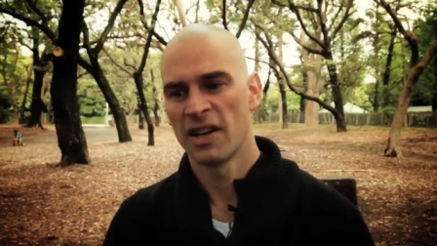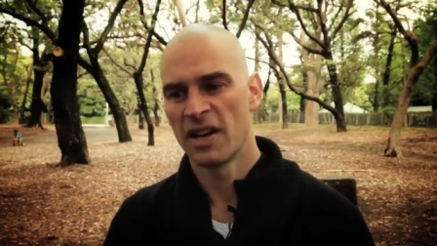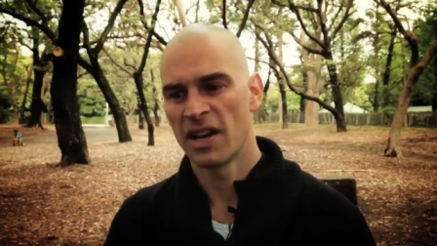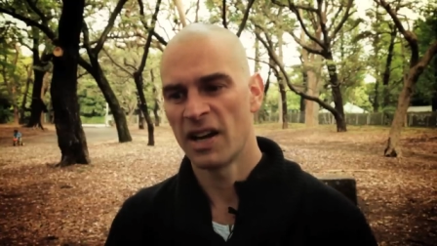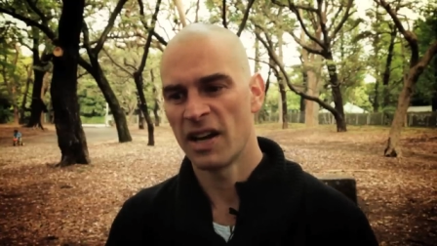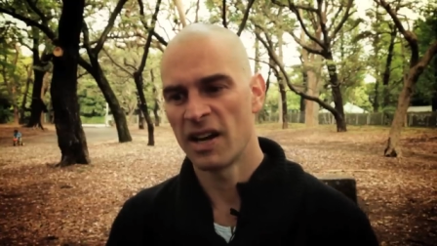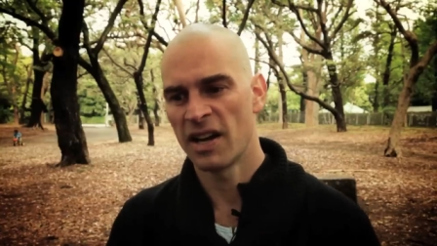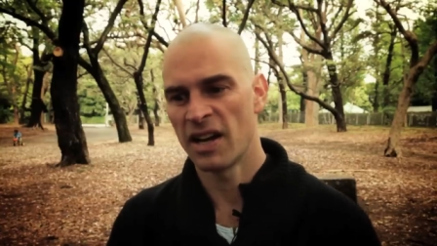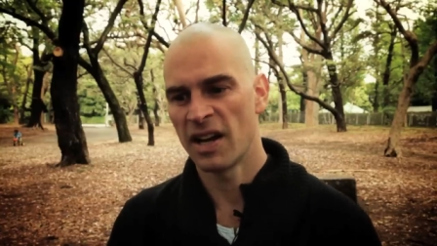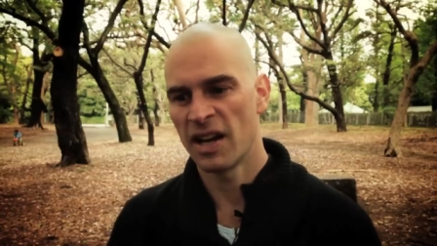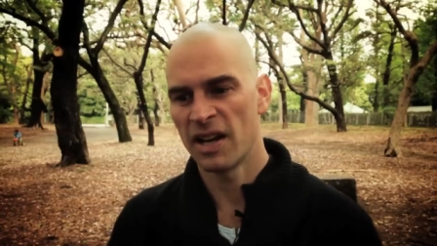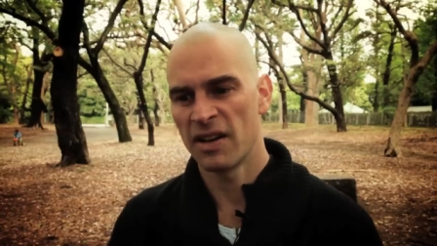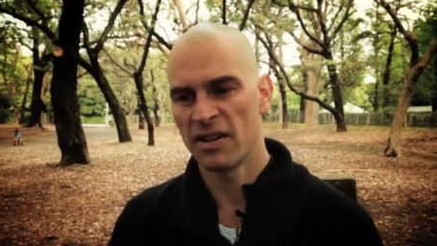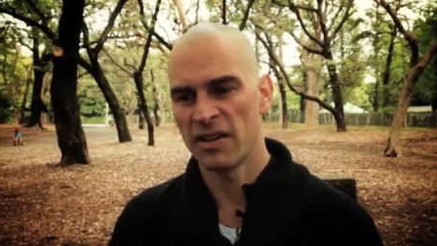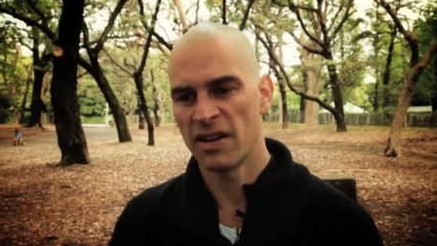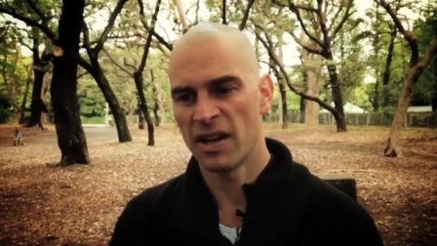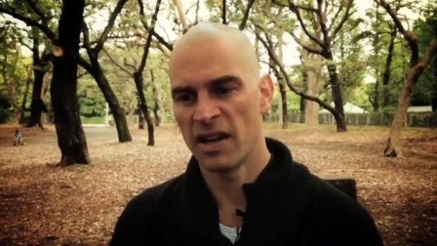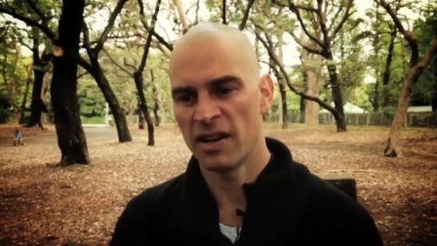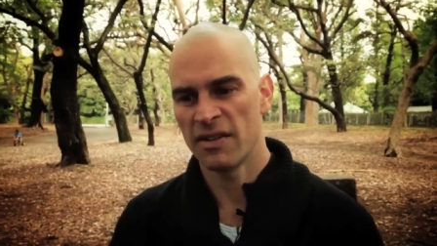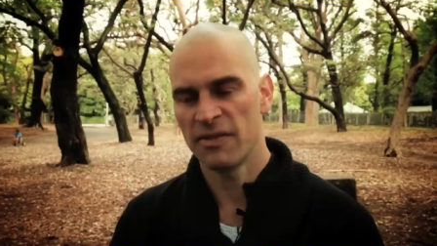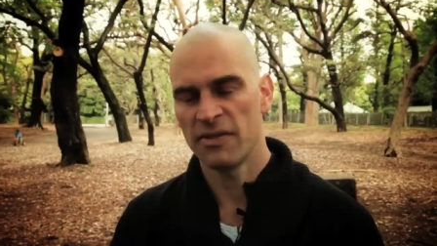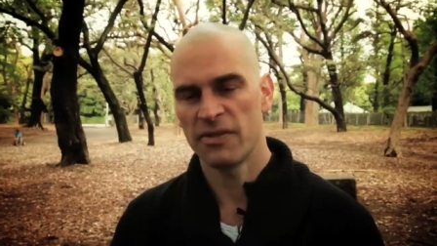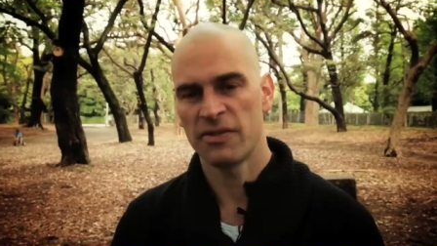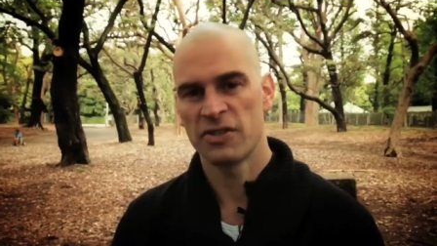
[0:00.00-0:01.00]

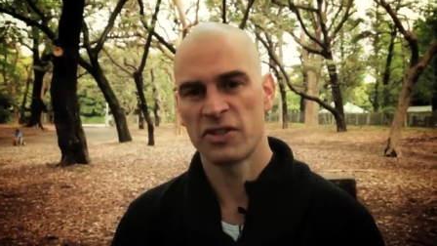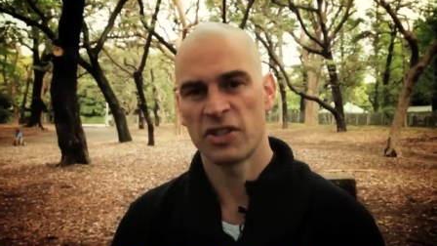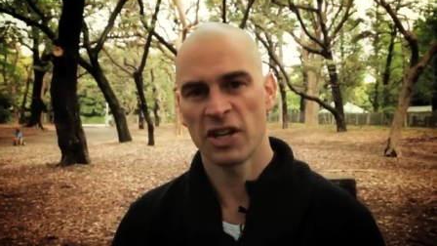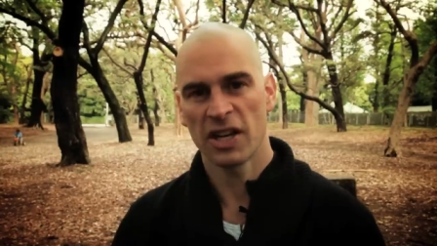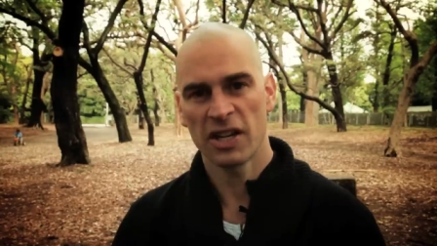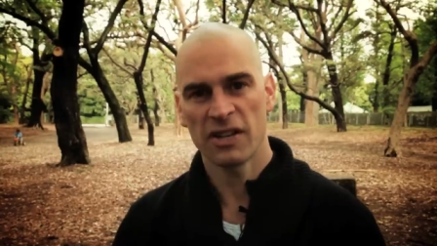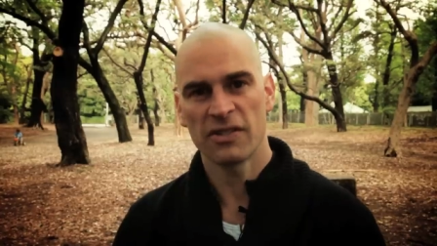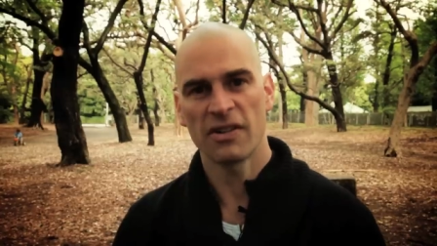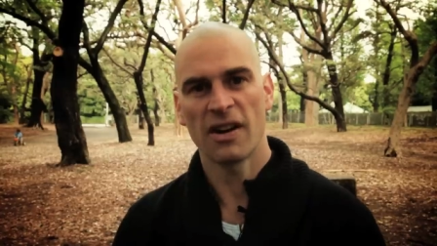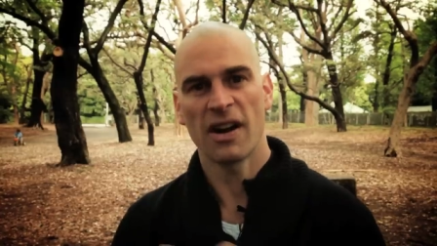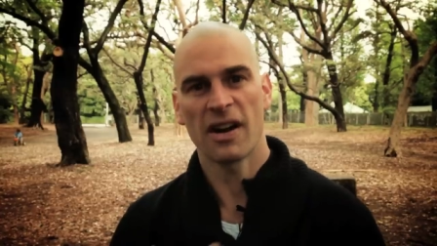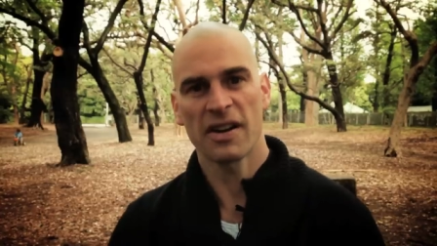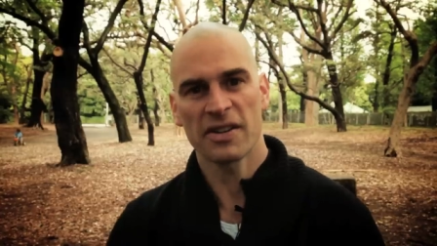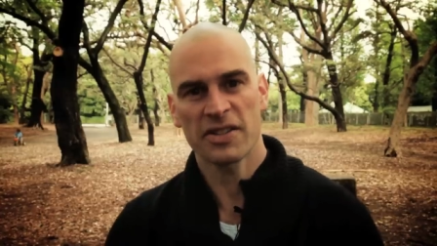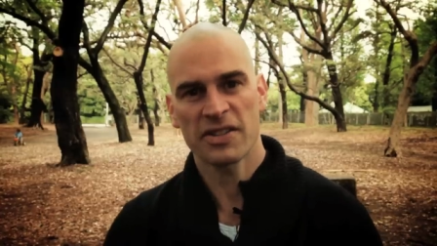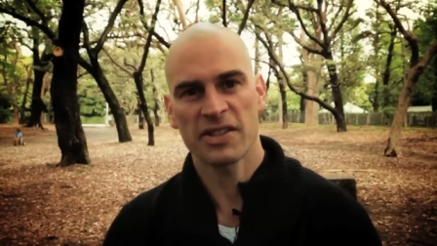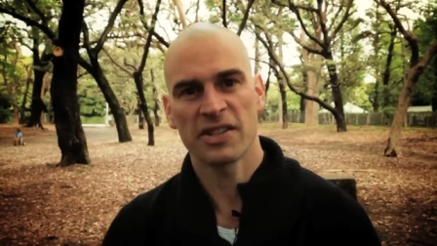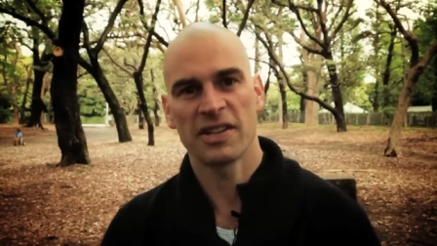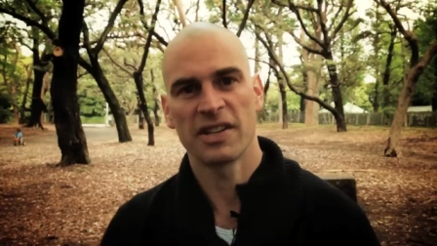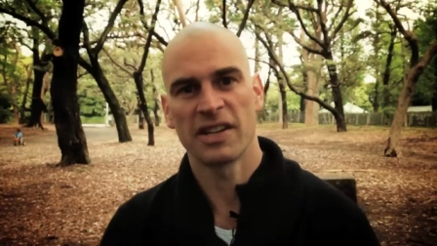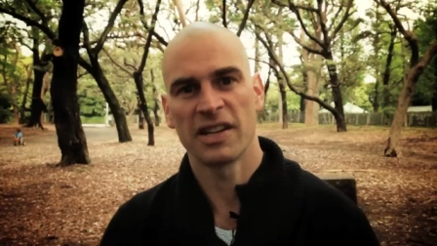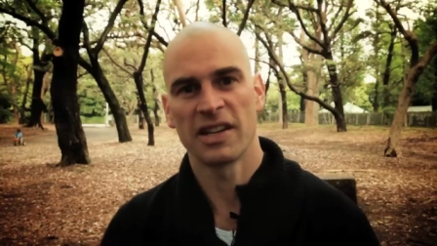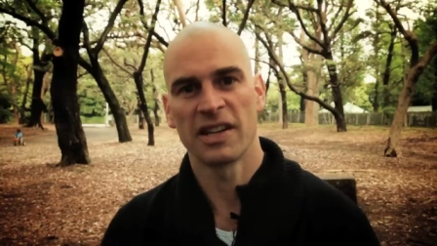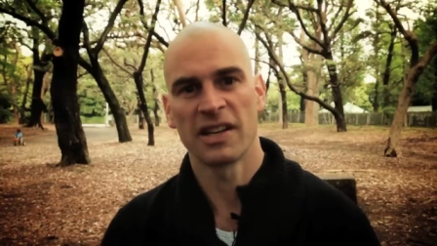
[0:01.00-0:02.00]
of
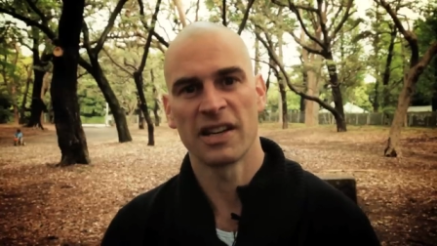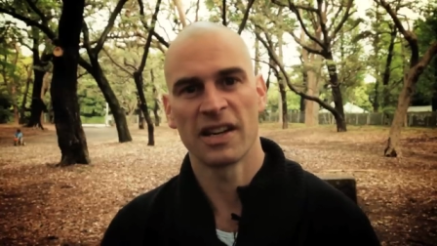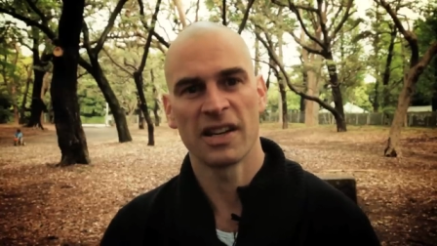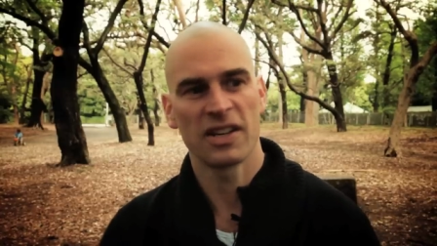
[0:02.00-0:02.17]
generosity,